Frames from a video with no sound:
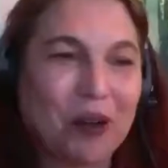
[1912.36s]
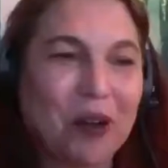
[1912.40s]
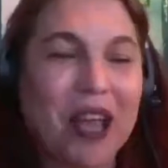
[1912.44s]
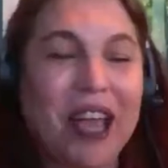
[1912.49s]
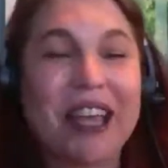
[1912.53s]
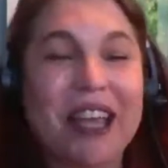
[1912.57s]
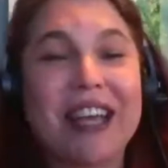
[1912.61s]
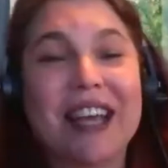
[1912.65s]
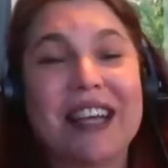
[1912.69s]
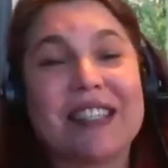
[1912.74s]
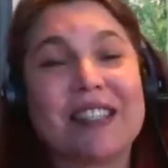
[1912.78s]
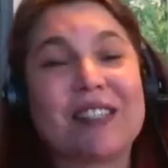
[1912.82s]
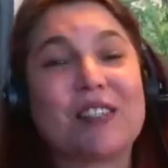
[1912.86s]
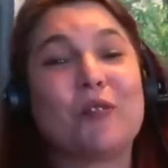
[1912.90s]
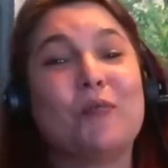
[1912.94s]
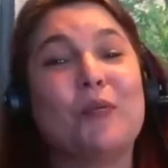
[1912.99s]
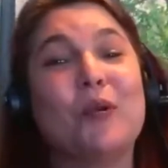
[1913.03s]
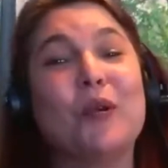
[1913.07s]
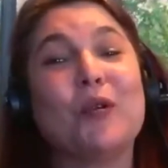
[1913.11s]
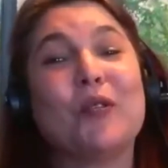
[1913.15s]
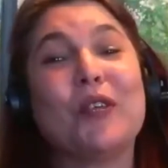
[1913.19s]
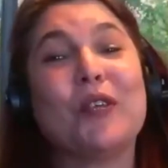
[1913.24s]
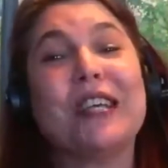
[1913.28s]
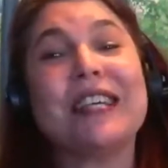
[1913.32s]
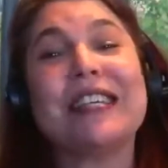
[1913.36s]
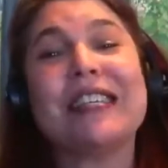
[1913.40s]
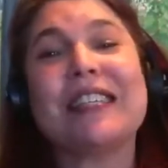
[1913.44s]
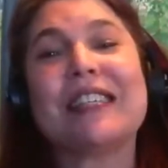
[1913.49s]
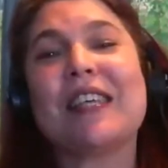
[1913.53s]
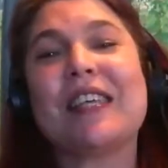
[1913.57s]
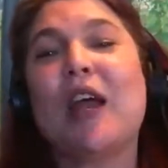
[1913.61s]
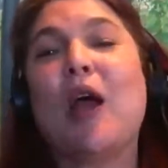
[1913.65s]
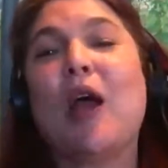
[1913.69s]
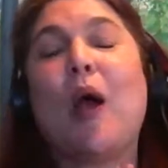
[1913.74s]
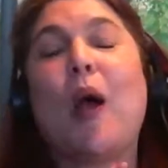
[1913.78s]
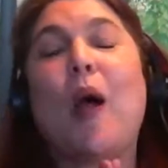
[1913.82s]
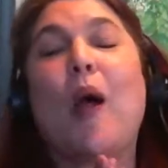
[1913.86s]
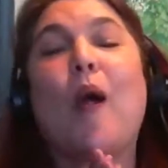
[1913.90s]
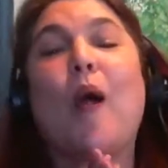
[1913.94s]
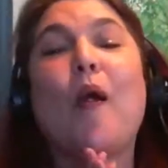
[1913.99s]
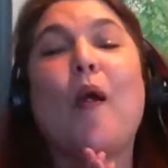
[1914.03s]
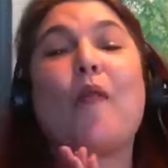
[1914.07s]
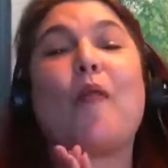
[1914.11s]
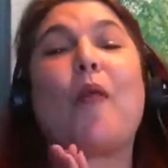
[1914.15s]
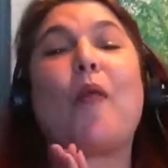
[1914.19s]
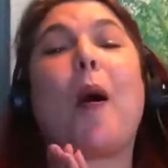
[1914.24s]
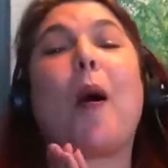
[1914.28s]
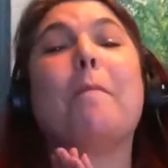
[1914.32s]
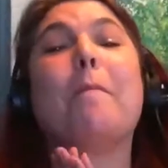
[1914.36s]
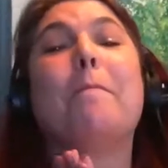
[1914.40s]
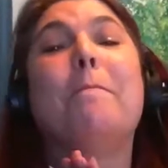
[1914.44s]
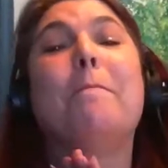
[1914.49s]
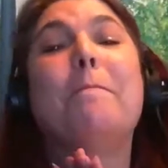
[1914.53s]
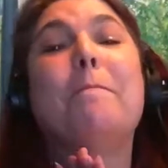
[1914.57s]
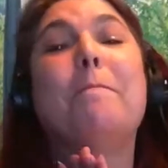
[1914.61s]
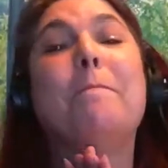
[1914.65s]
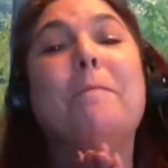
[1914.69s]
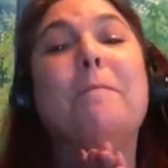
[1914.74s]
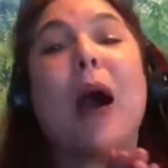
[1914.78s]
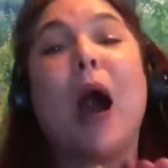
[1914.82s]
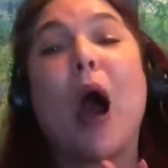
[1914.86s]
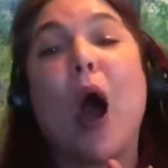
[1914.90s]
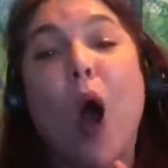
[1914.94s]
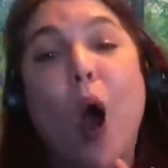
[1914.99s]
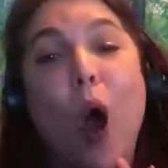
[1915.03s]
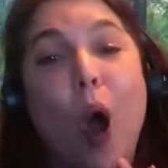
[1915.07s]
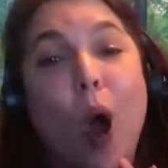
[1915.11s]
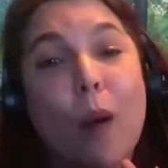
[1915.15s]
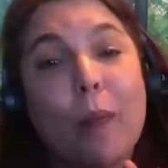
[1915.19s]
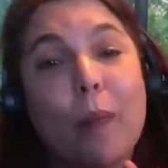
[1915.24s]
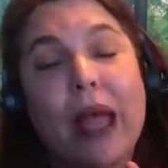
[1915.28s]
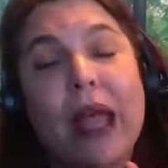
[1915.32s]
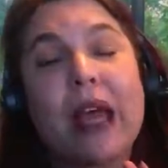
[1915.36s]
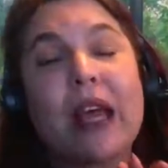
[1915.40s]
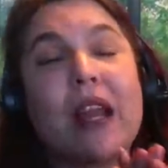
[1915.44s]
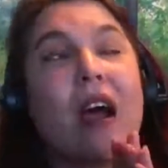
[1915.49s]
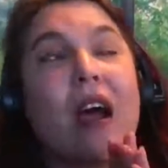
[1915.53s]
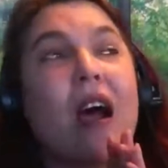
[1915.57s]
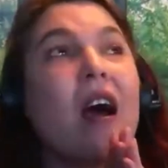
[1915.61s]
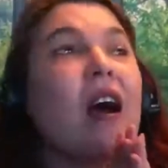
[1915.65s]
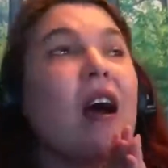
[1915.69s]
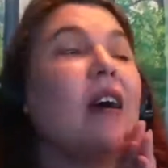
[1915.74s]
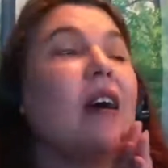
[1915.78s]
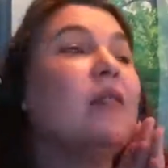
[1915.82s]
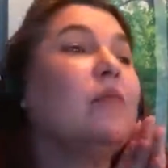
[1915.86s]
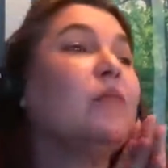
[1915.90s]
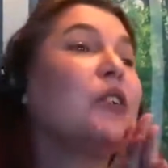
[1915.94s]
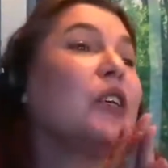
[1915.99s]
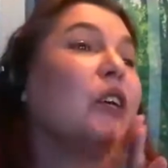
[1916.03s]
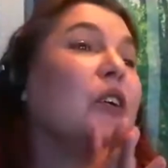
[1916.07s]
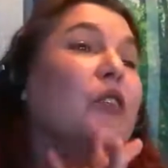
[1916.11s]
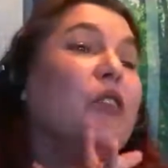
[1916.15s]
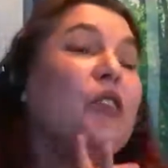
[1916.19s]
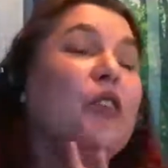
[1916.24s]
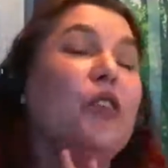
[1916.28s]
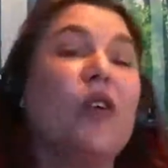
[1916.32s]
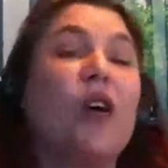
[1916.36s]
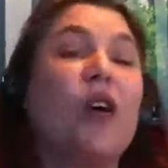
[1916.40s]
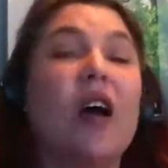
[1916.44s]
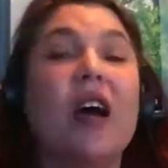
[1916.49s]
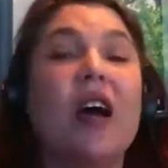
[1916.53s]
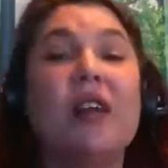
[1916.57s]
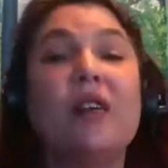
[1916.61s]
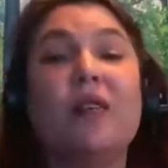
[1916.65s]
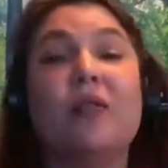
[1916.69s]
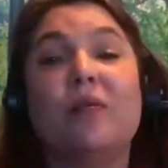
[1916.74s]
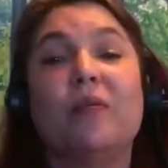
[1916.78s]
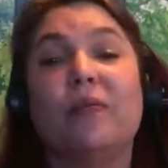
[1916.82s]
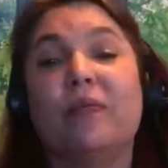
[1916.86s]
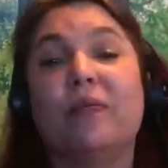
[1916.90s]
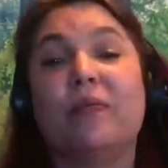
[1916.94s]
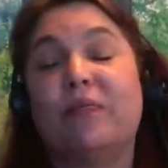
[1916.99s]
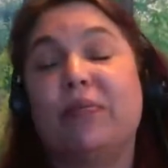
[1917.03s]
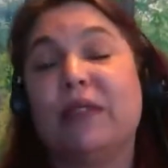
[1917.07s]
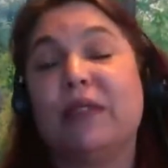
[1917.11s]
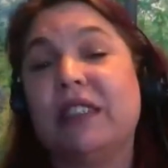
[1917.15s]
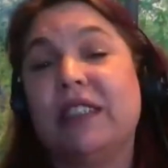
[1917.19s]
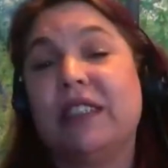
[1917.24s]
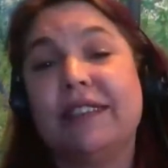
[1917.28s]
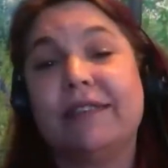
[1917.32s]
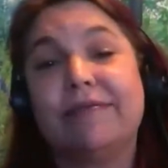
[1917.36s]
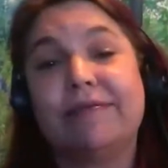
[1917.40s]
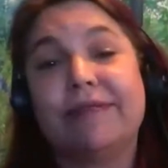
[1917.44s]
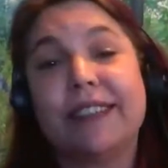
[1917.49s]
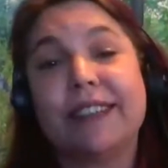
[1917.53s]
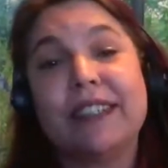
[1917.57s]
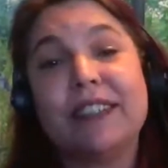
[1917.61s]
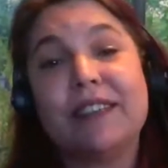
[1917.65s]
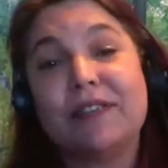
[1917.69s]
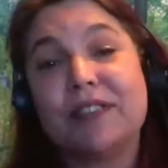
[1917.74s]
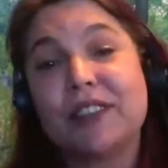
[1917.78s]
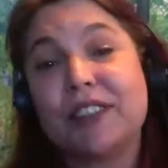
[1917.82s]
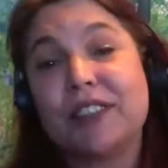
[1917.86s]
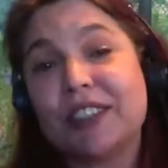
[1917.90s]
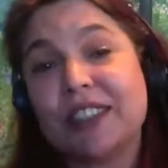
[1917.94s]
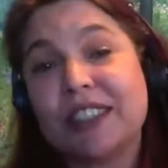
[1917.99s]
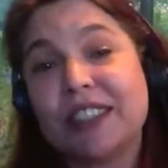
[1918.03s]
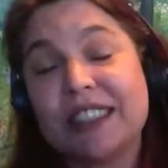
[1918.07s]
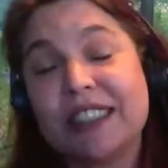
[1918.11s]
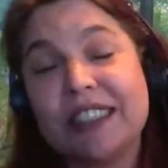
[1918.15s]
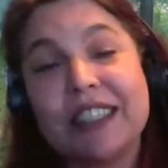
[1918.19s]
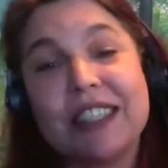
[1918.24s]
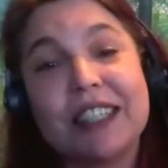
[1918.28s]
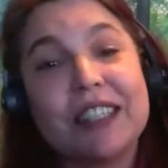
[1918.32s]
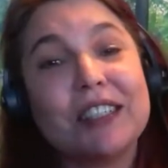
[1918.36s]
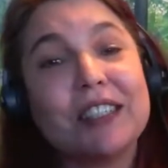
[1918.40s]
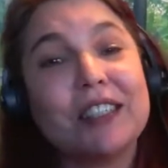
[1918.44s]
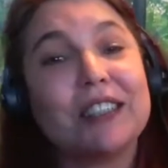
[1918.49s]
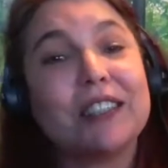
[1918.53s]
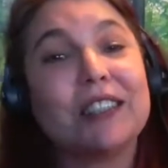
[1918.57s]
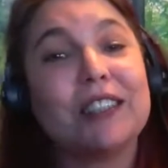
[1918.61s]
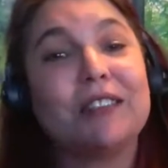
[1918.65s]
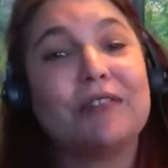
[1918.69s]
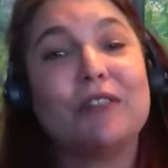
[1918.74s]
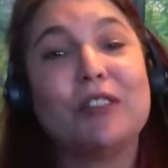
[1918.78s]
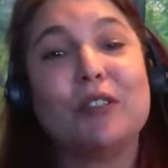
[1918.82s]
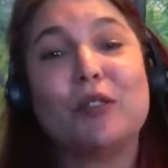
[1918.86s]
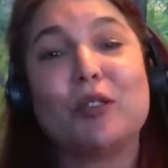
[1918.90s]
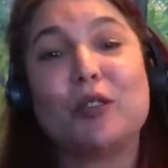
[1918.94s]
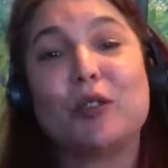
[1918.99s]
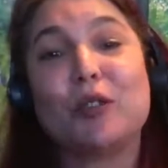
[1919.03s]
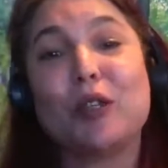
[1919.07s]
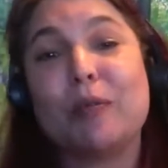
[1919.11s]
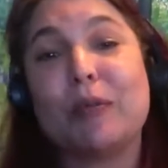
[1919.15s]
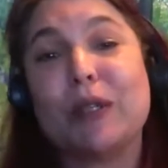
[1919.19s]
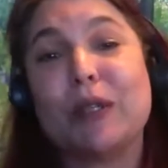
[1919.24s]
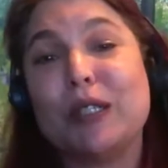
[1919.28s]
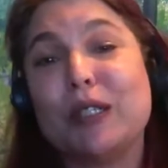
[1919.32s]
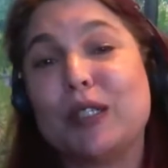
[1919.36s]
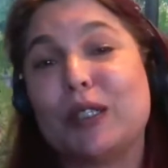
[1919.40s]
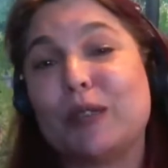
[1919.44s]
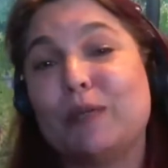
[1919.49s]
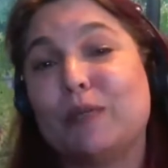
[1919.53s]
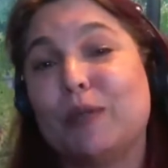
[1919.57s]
Hey guys, smoothies are the bomb. And I'm telling you, I don't put any flavors in there, a few strawberries and